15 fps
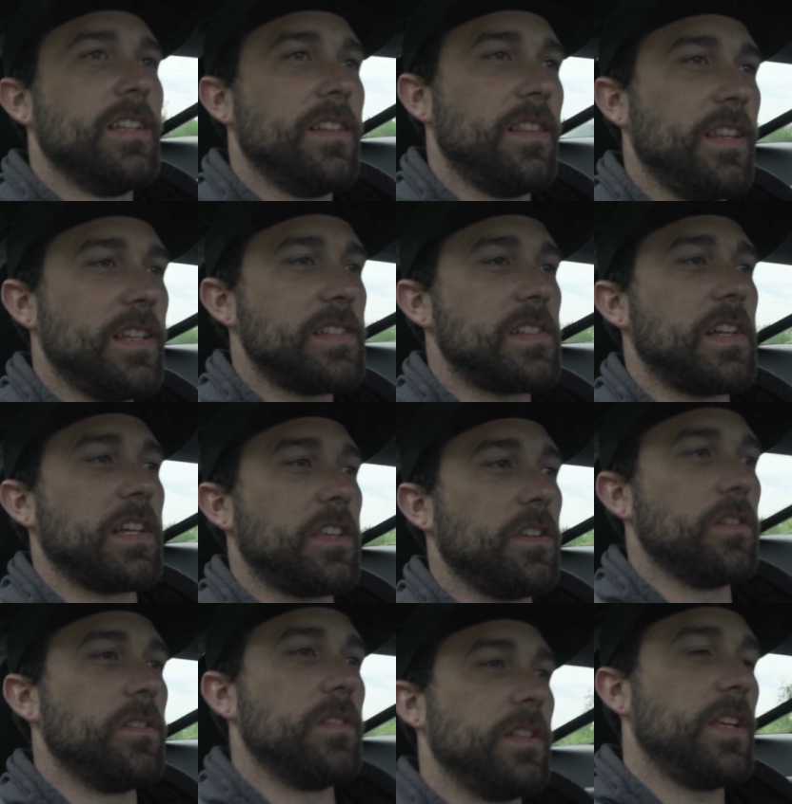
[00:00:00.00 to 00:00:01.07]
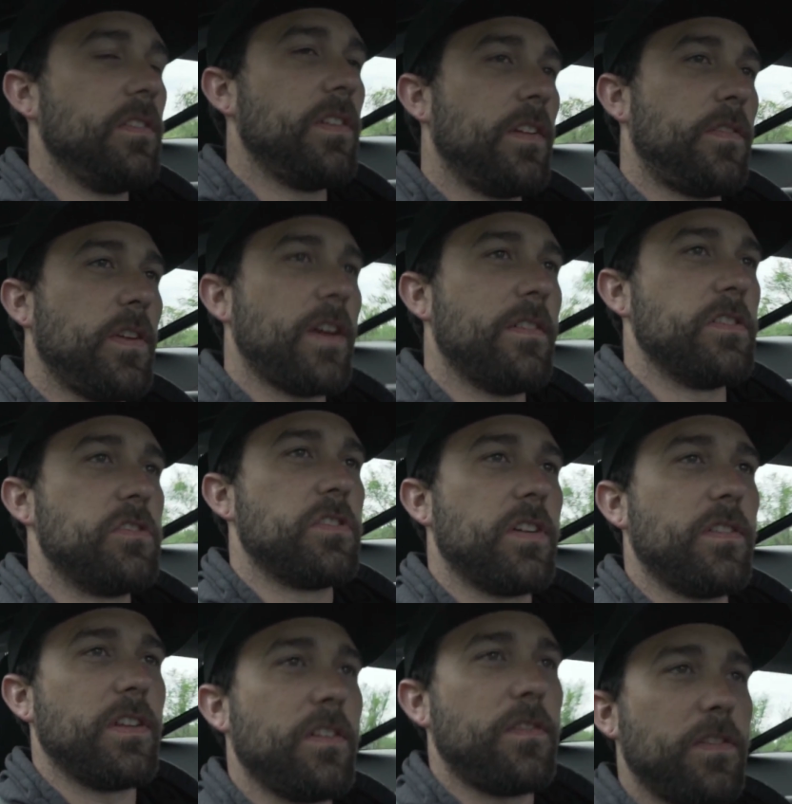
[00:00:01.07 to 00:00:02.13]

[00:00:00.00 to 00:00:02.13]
this, like even if you haven't driven it, you